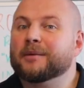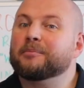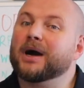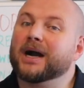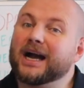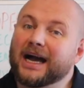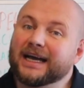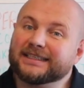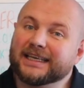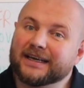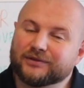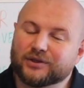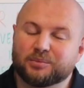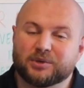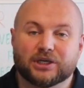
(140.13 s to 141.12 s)
But guys
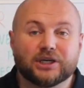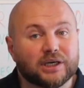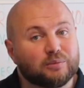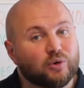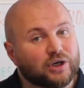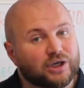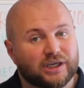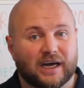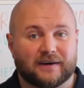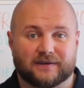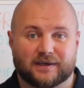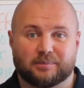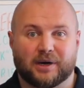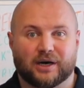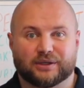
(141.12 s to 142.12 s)
have to be a little more
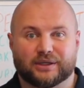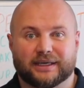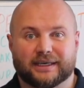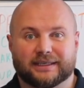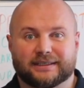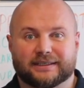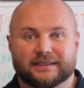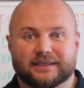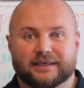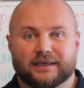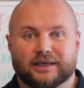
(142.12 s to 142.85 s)
clever about this.